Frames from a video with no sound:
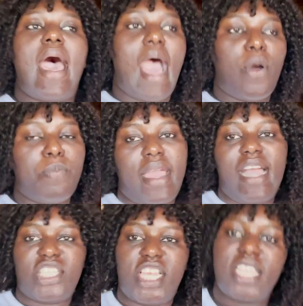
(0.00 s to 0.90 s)
I'll be
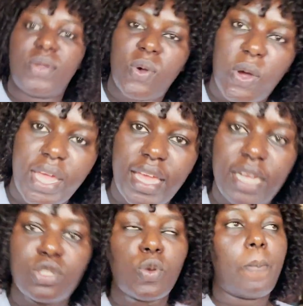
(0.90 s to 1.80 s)
actually
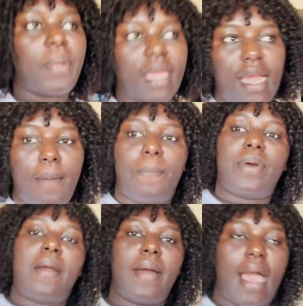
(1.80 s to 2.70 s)
going to pick up
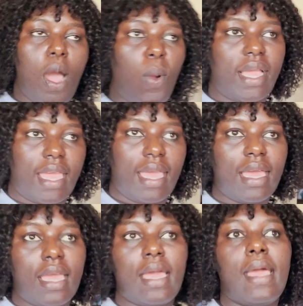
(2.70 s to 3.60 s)
our
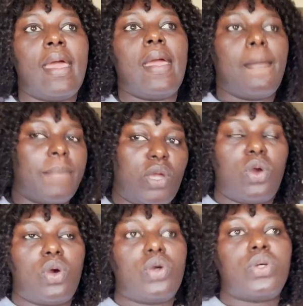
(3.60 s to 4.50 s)
cake
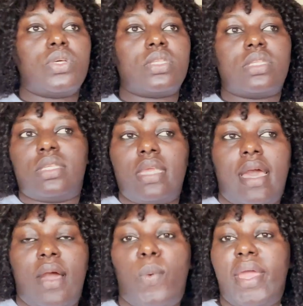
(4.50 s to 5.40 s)
because,
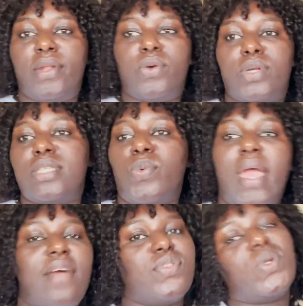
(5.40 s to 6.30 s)
yeah, why not? We
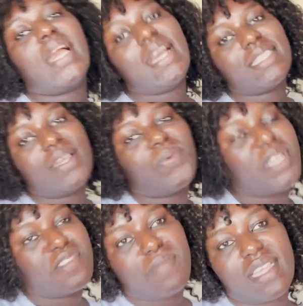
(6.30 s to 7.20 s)
have to cut a
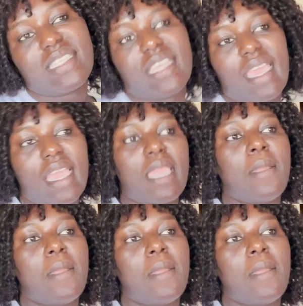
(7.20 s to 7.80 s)
Christmas cake.